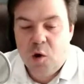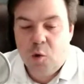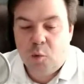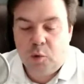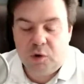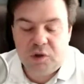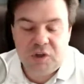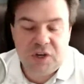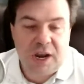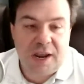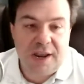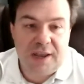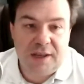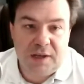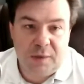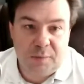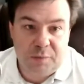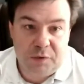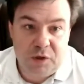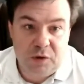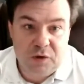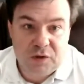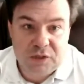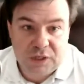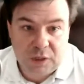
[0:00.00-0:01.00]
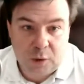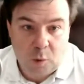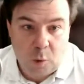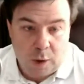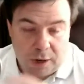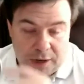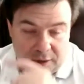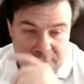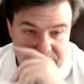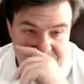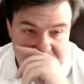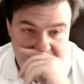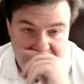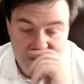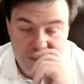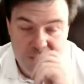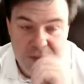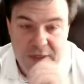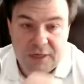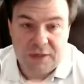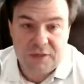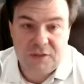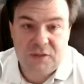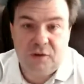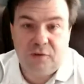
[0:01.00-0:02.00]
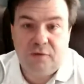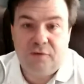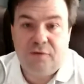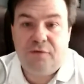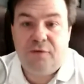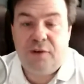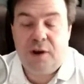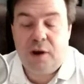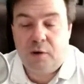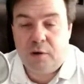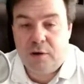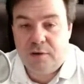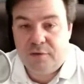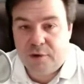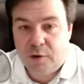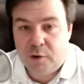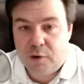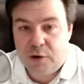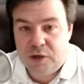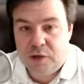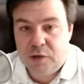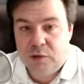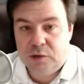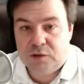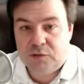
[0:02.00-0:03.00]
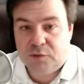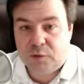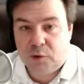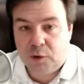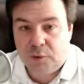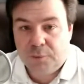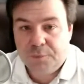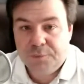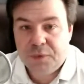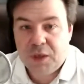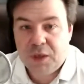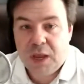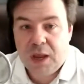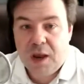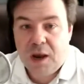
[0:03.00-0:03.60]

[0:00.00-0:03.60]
which I end up using quite a bit because they're very, very useful.